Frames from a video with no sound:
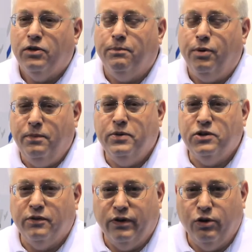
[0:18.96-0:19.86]
The
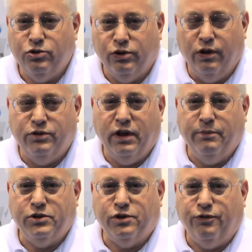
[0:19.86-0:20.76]
purpose of an ultra-low
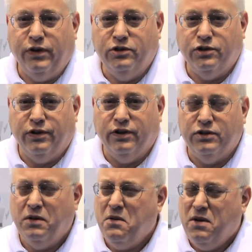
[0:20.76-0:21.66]
temperature freezer is